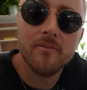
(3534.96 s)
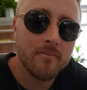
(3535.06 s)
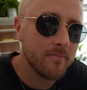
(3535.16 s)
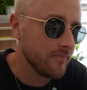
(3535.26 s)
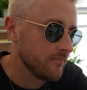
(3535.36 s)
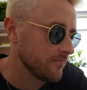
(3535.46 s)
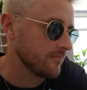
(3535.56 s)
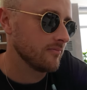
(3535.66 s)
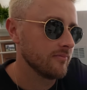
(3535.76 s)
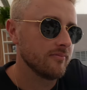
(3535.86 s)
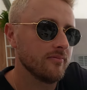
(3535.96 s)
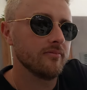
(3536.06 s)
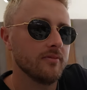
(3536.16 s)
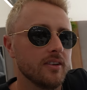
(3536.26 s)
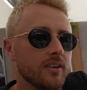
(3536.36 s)
taste test?
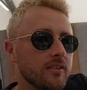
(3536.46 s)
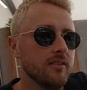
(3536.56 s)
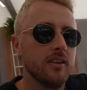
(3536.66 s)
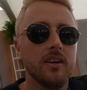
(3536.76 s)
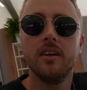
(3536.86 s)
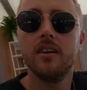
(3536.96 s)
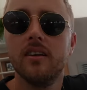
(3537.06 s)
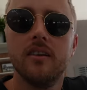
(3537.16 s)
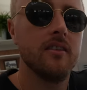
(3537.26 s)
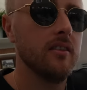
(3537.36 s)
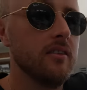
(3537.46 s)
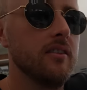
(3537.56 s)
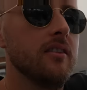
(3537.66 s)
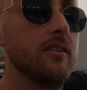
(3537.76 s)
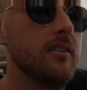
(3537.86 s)
You said you've never had
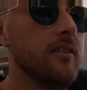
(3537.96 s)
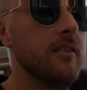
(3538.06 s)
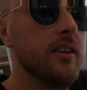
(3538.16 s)
tiramisu before.